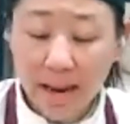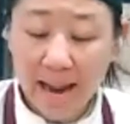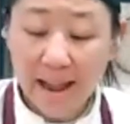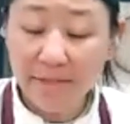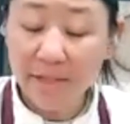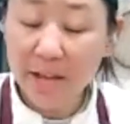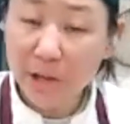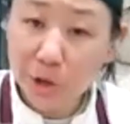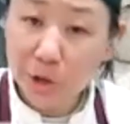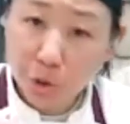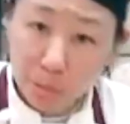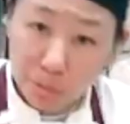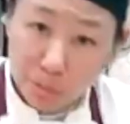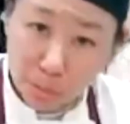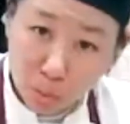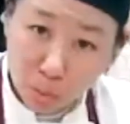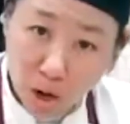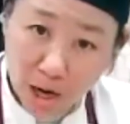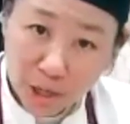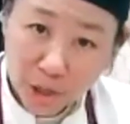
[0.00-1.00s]
and then you
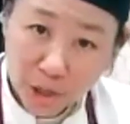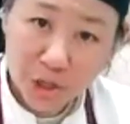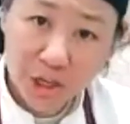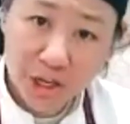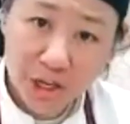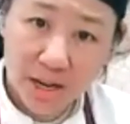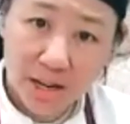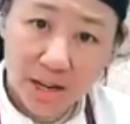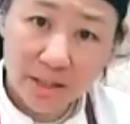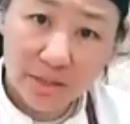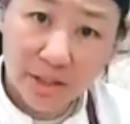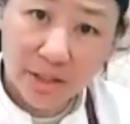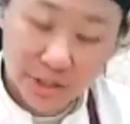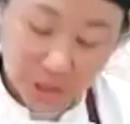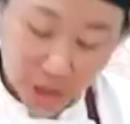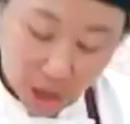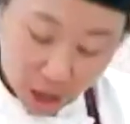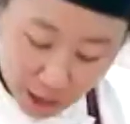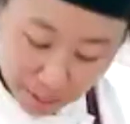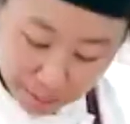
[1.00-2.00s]
brush
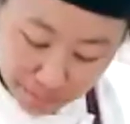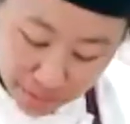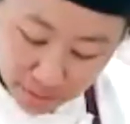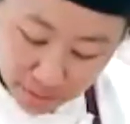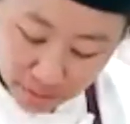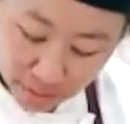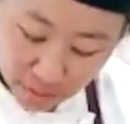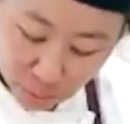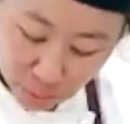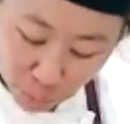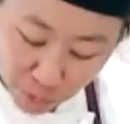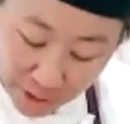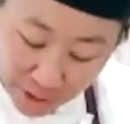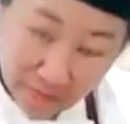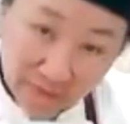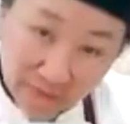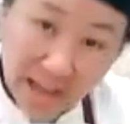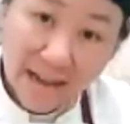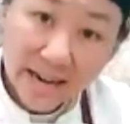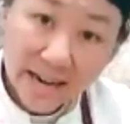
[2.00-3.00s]
the top
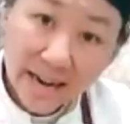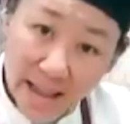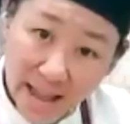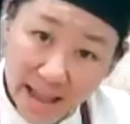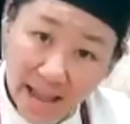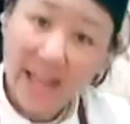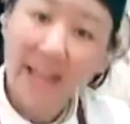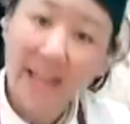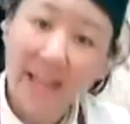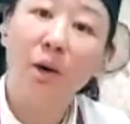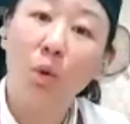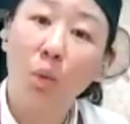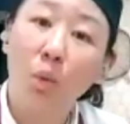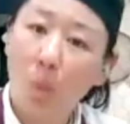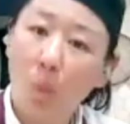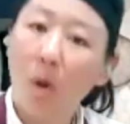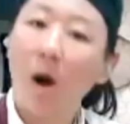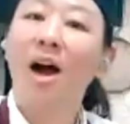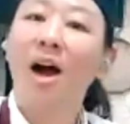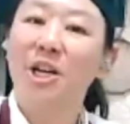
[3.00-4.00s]
with that egg
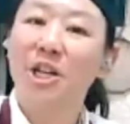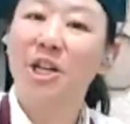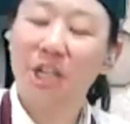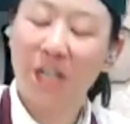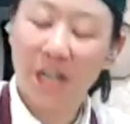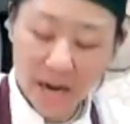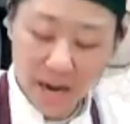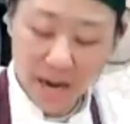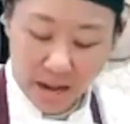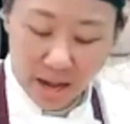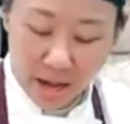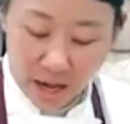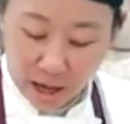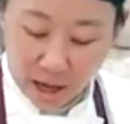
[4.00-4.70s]
wash.